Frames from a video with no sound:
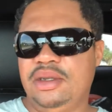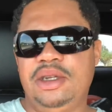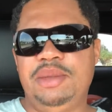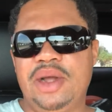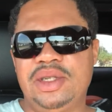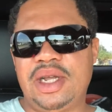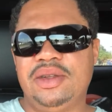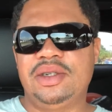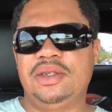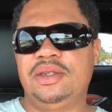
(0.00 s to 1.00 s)
the bounce
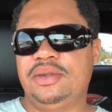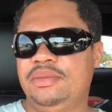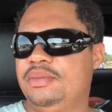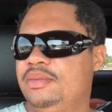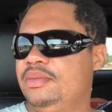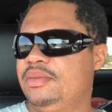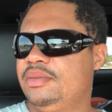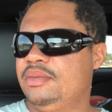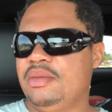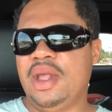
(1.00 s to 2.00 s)
houses,
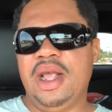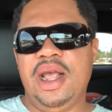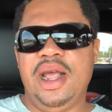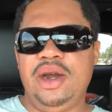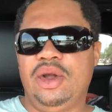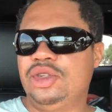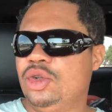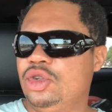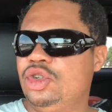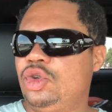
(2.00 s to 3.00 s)
and also
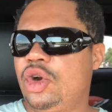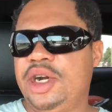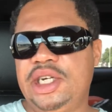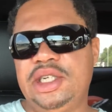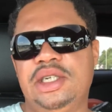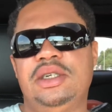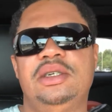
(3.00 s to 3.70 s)
storage.